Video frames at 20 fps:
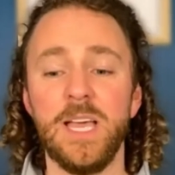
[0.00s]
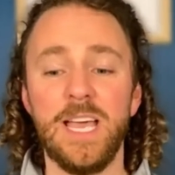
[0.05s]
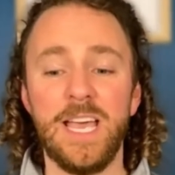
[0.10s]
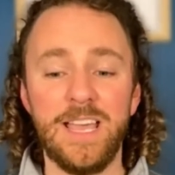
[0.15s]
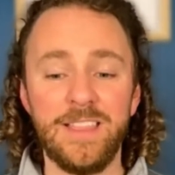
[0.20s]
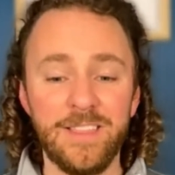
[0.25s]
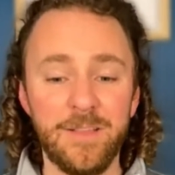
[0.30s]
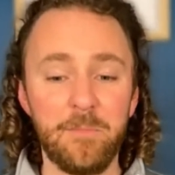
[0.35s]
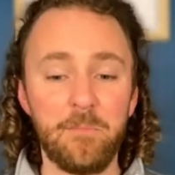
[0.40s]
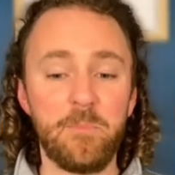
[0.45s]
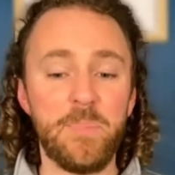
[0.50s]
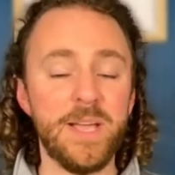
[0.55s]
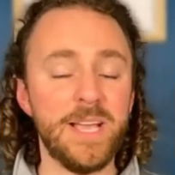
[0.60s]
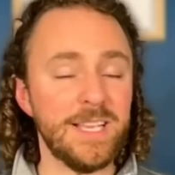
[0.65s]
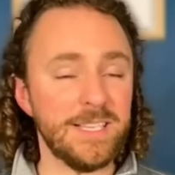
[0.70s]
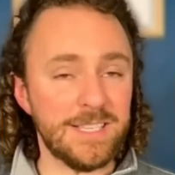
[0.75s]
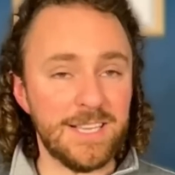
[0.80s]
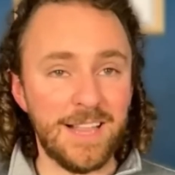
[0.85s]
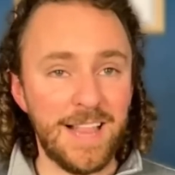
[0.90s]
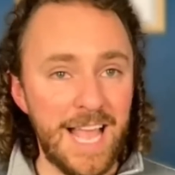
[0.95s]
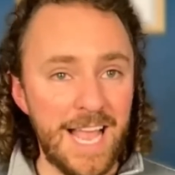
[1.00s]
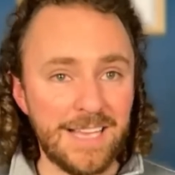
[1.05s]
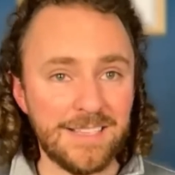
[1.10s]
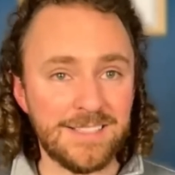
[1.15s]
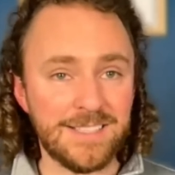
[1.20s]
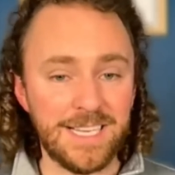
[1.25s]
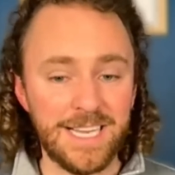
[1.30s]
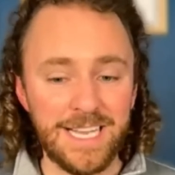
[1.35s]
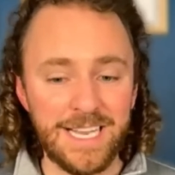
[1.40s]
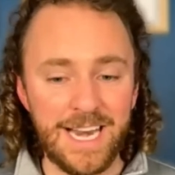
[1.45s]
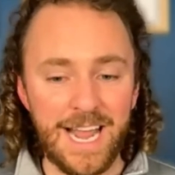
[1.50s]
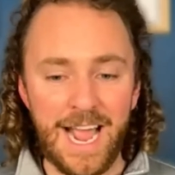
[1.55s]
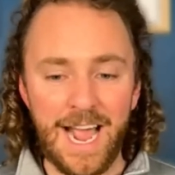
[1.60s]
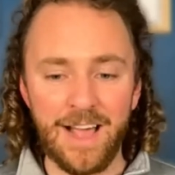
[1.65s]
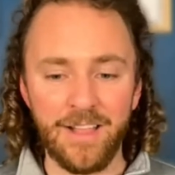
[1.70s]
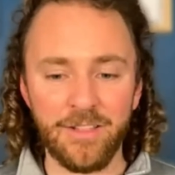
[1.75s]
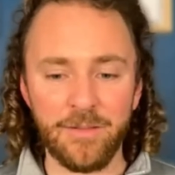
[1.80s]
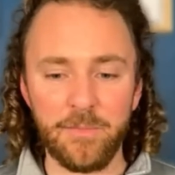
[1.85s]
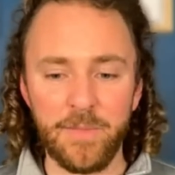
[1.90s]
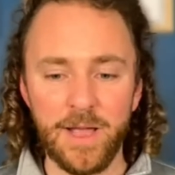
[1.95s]
in the biggest class in
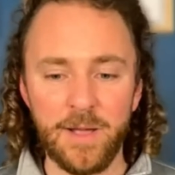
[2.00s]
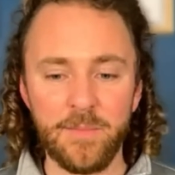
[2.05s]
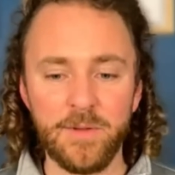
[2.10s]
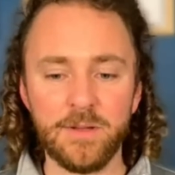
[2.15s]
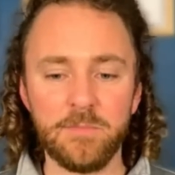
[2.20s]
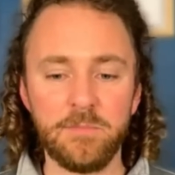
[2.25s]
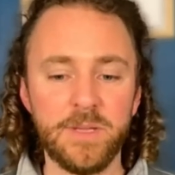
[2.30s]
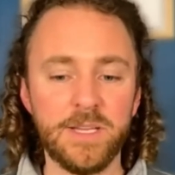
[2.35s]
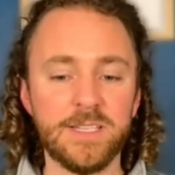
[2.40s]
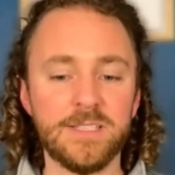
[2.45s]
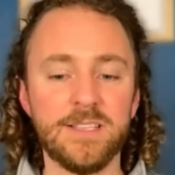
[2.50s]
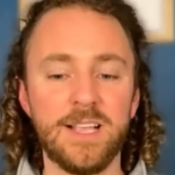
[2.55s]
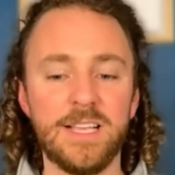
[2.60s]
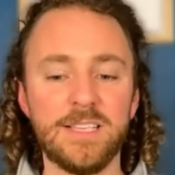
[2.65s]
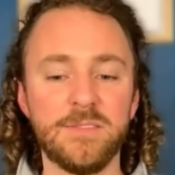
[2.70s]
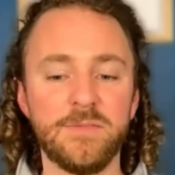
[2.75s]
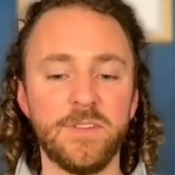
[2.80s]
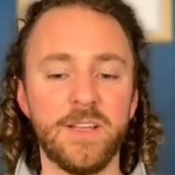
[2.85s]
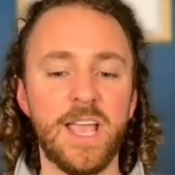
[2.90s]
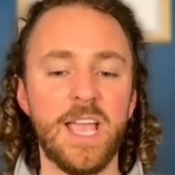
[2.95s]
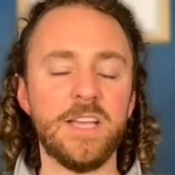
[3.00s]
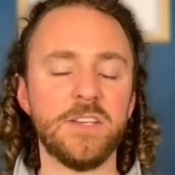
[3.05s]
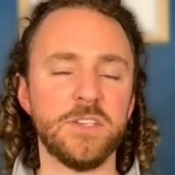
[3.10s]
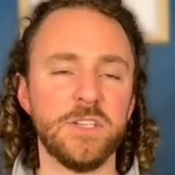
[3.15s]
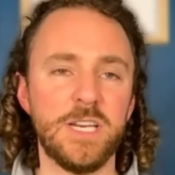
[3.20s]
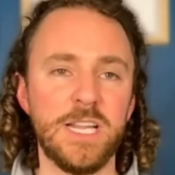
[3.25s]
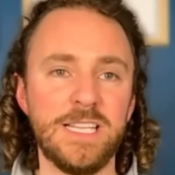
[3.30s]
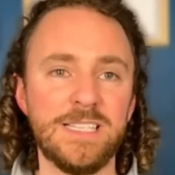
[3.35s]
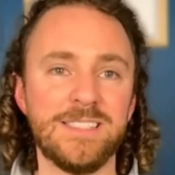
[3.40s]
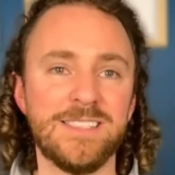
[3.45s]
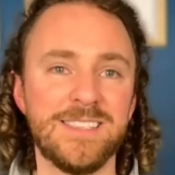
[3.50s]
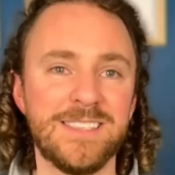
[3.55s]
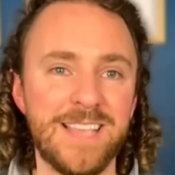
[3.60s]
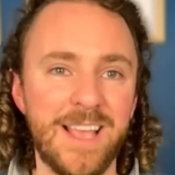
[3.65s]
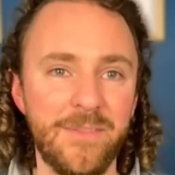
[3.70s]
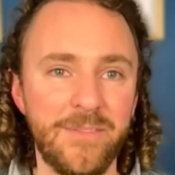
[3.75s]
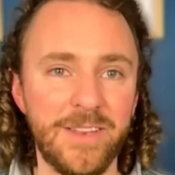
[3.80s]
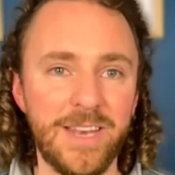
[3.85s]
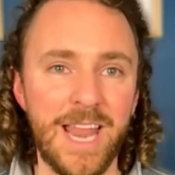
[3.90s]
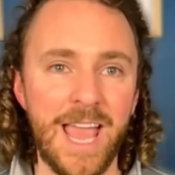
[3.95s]
Alabama, biggest classification in
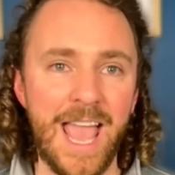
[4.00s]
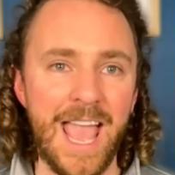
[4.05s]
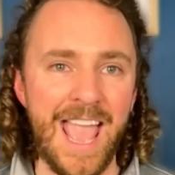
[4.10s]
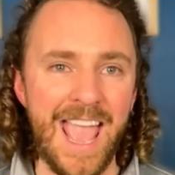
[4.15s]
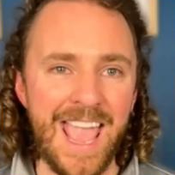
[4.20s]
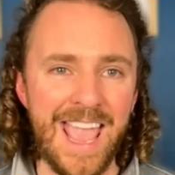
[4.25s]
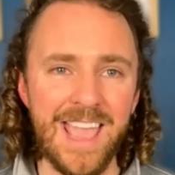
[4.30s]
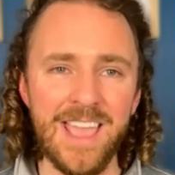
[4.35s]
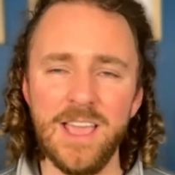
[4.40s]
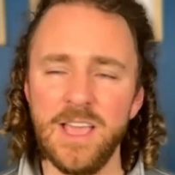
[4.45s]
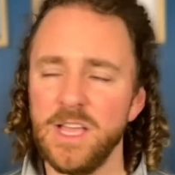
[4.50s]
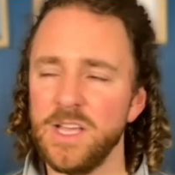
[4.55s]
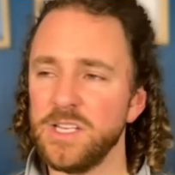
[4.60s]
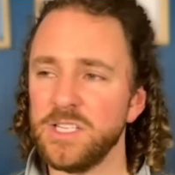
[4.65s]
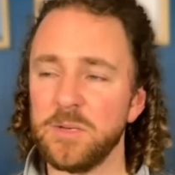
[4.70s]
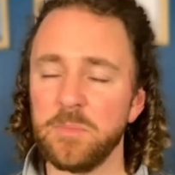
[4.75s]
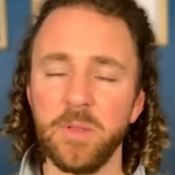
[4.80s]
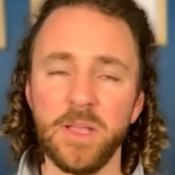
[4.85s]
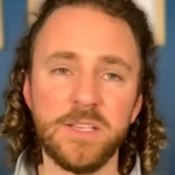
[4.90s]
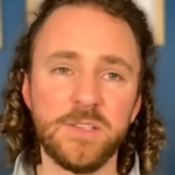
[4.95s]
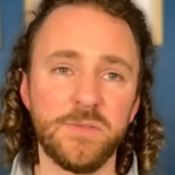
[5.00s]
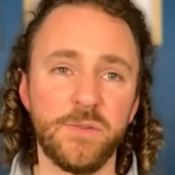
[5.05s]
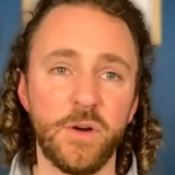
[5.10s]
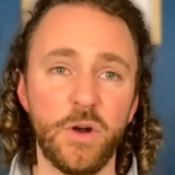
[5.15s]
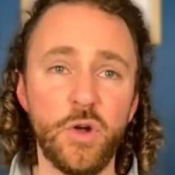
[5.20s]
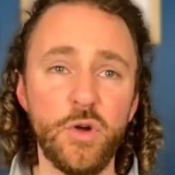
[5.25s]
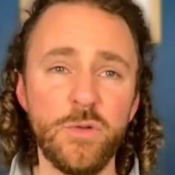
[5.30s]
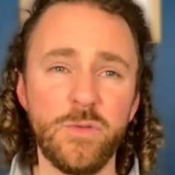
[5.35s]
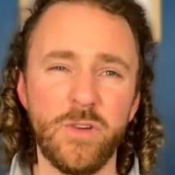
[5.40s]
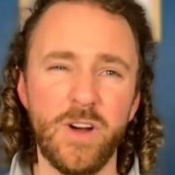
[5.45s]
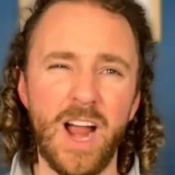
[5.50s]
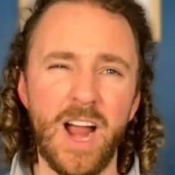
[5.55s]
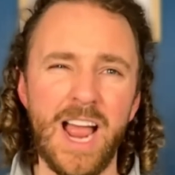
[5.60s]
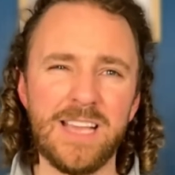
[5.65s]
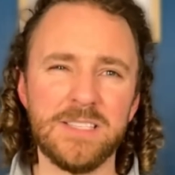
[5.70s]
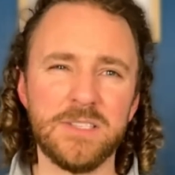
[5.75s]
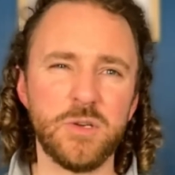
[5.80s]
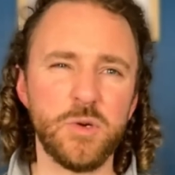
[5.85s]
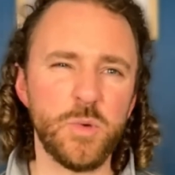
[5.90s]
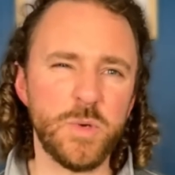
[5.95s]
7A. She plays for Hoover High
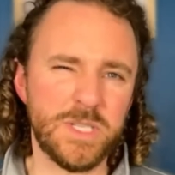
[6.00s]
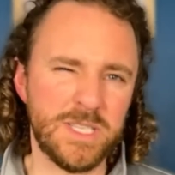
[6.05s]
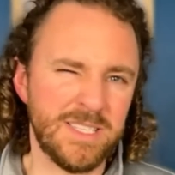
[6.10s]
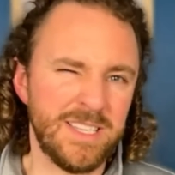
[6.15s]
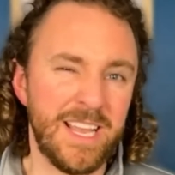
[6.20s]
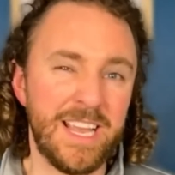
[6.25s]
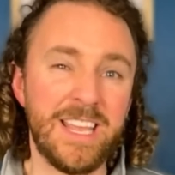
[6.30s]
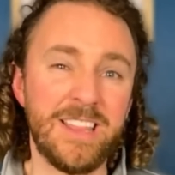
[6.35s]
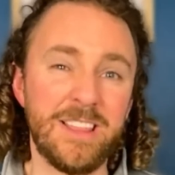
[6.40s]
School, which is like in